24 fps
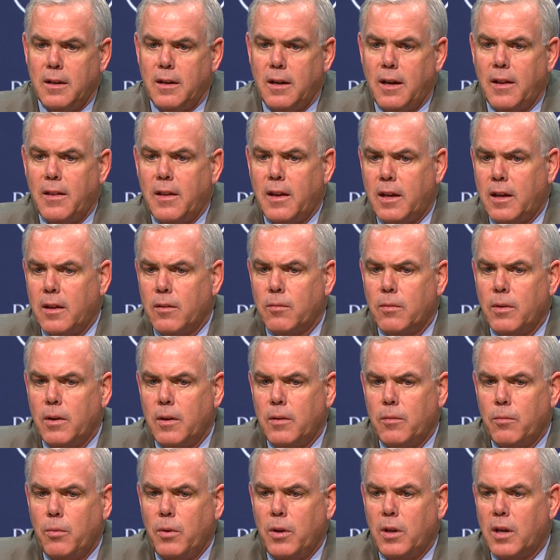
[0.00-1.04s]
I think it,
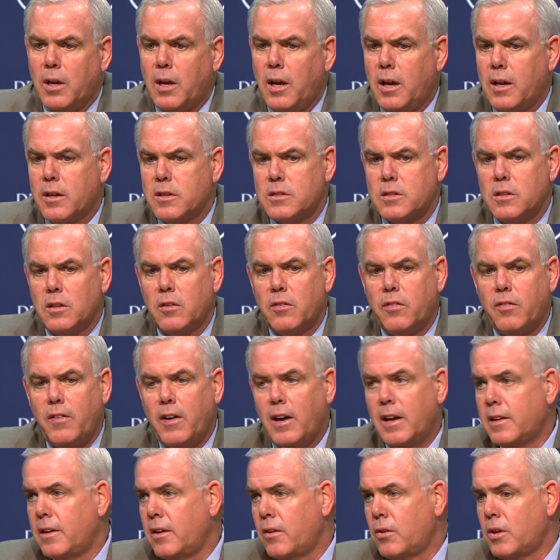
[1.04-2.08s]
it really kind of
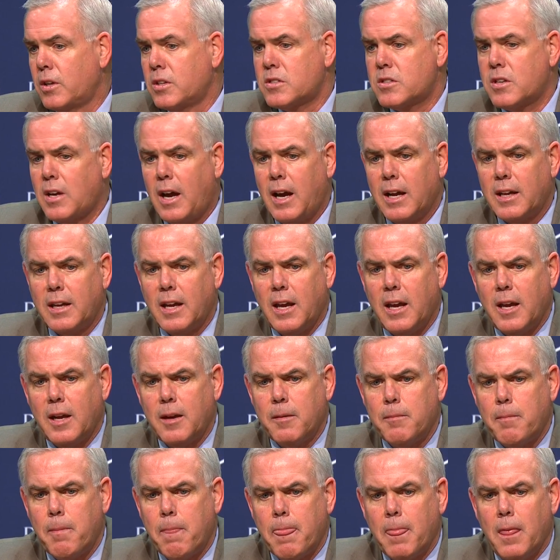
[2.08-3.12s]
solidified their inside
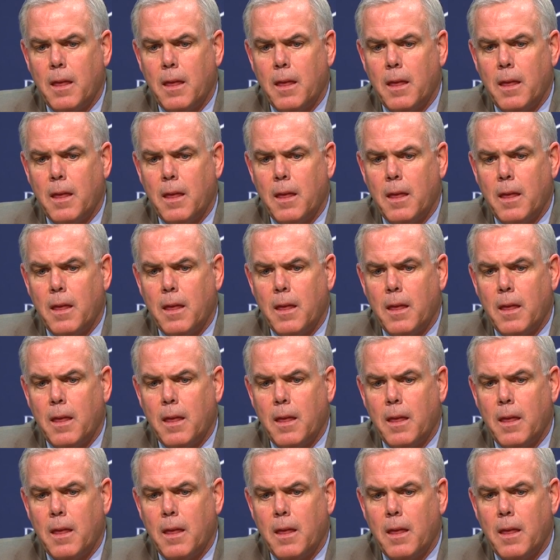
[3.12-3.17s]
game.